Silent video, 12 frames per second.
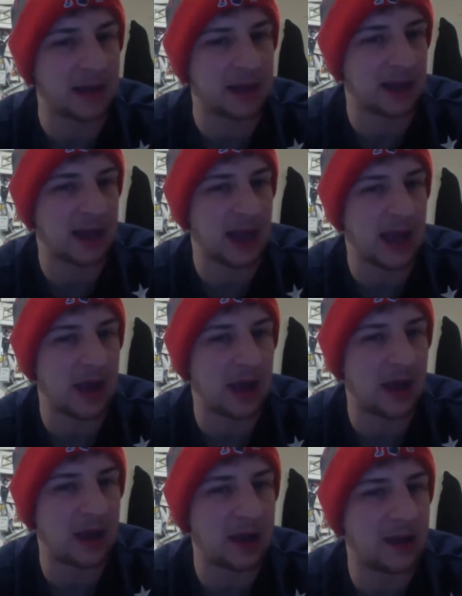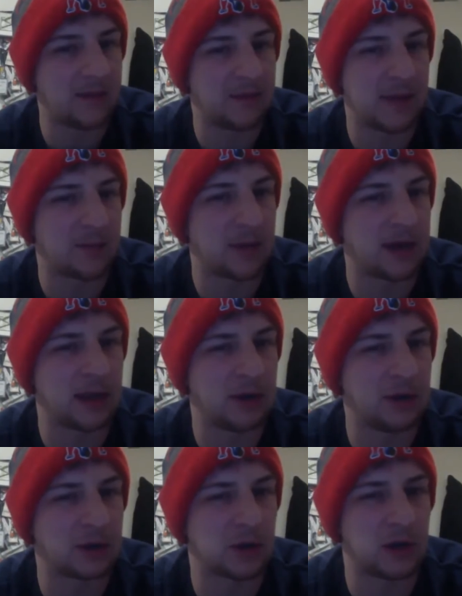Like, if that breaking
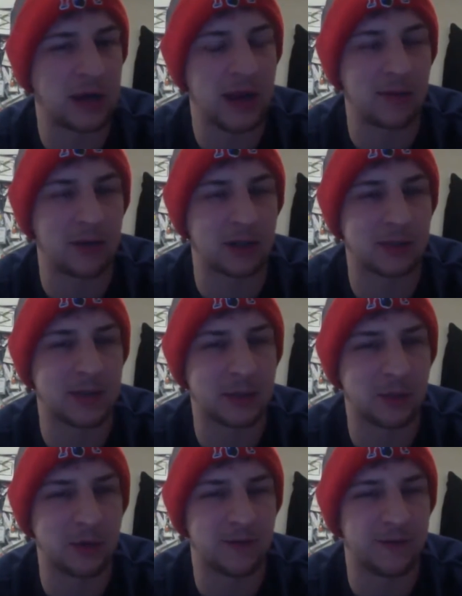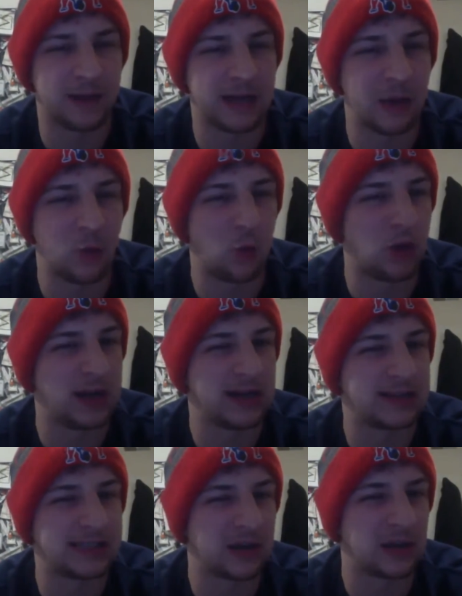news story came across my Twitter feed, it wouldn't
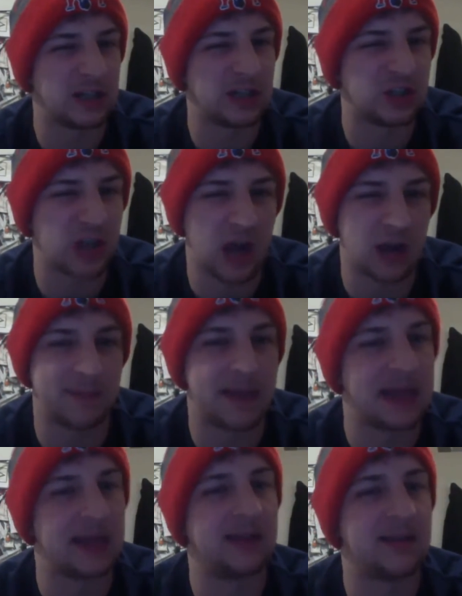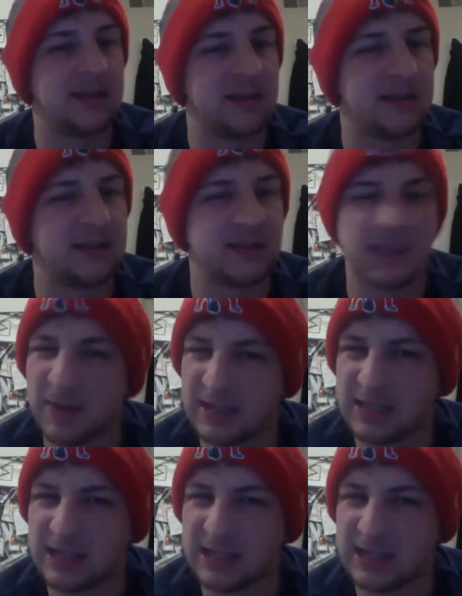necessarily shock me. Does that make sense?